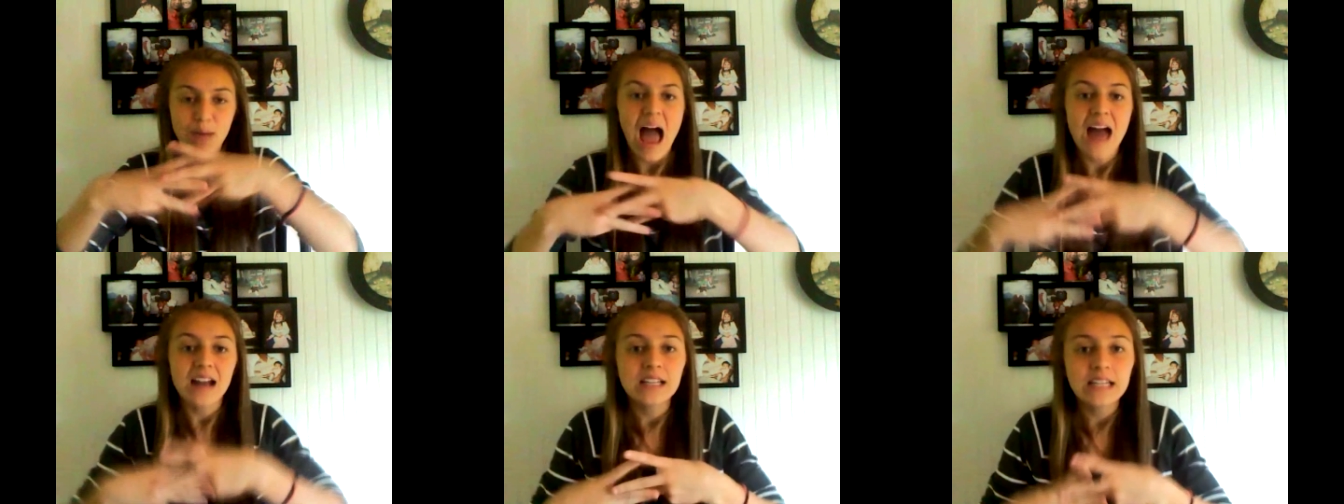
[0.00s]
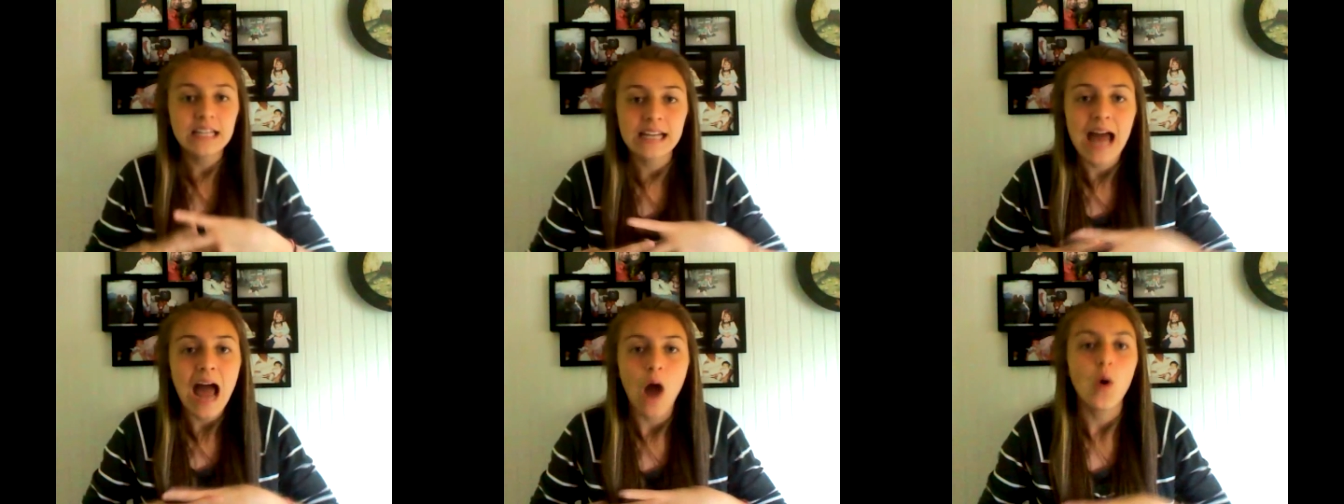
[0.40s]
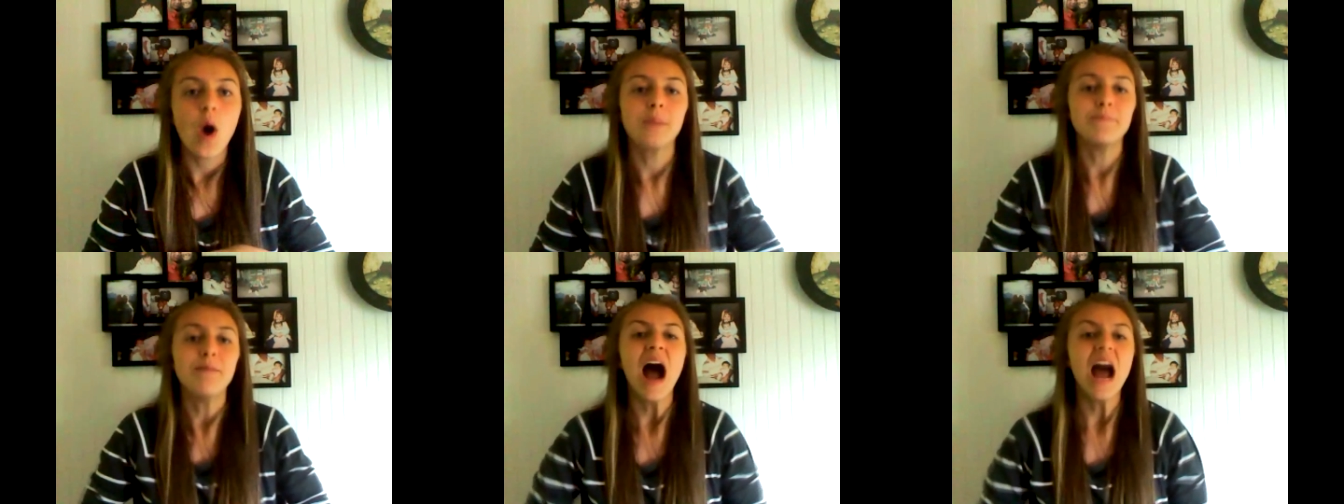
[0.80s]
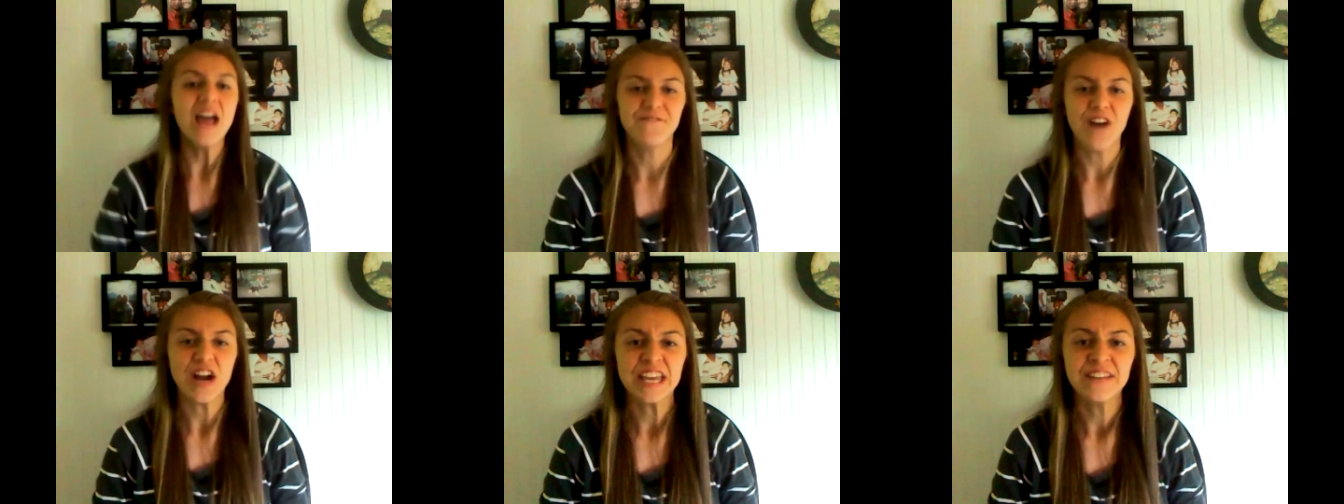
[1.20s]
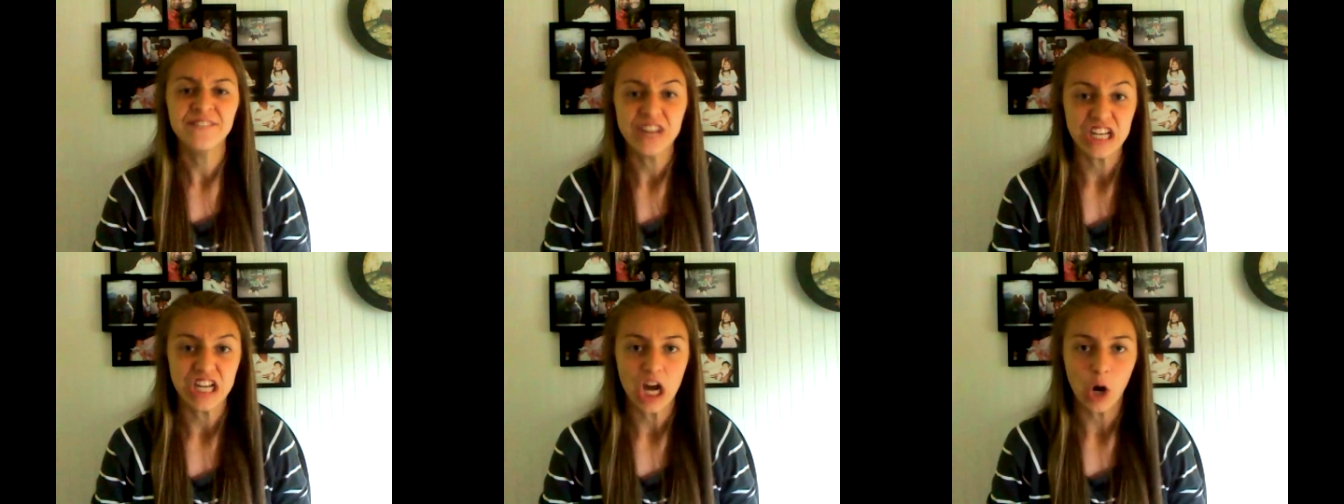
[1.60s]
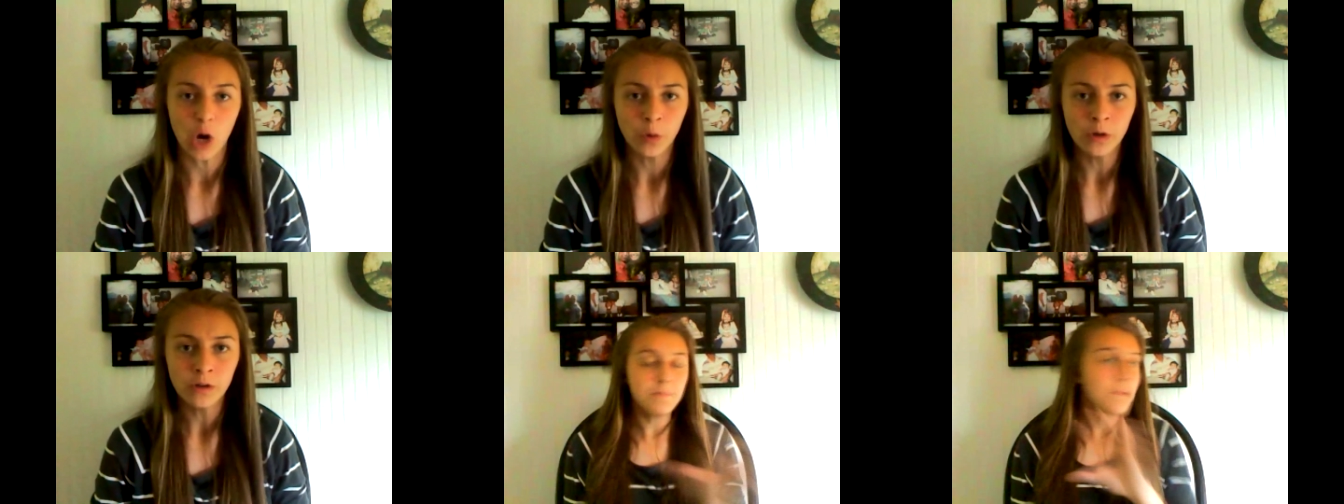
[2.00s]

battling it out on my fucking video.